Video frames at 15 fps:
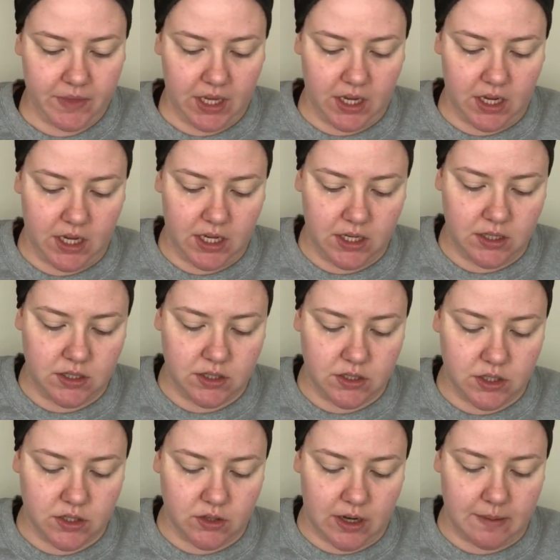and
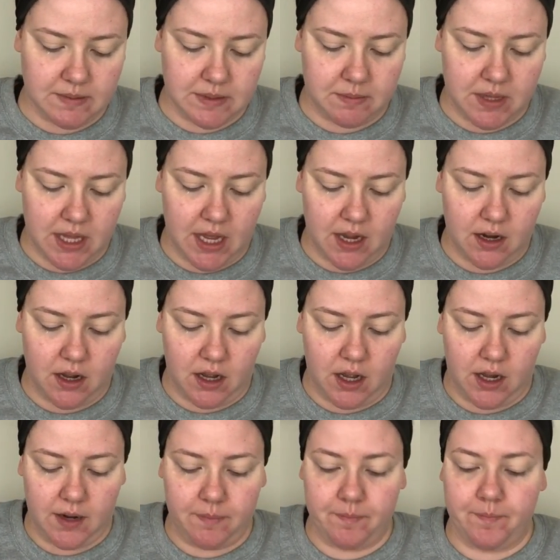just grab some of that
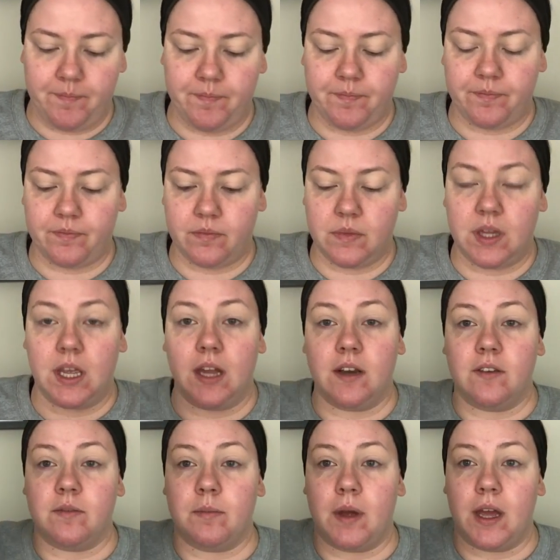on the
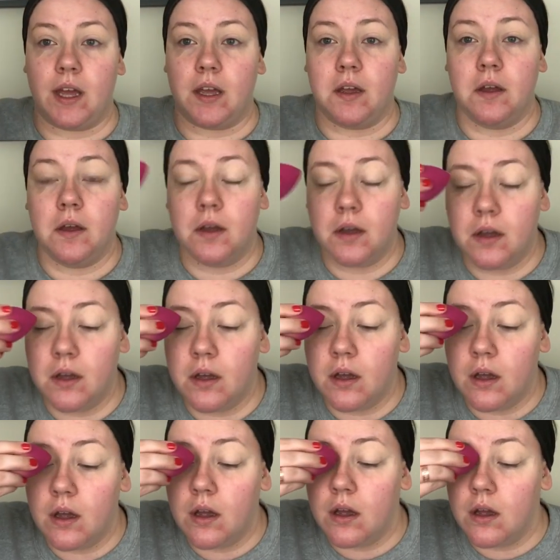end of my
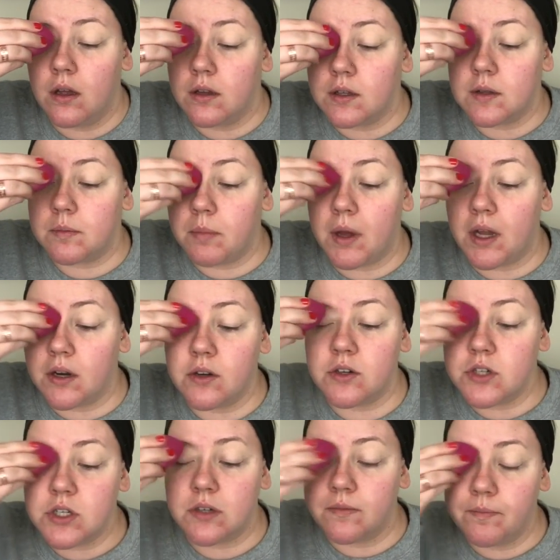
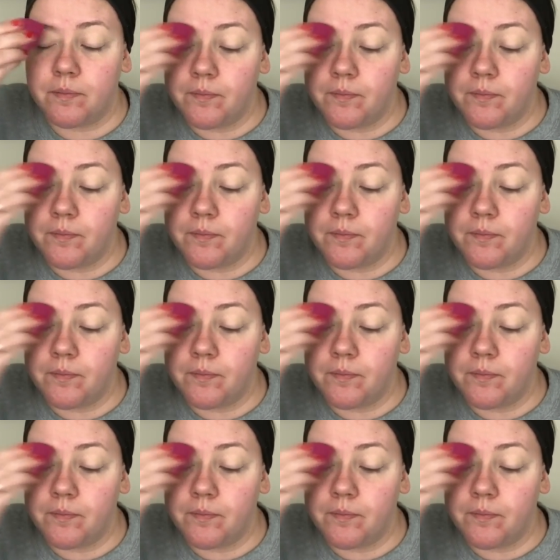sponge.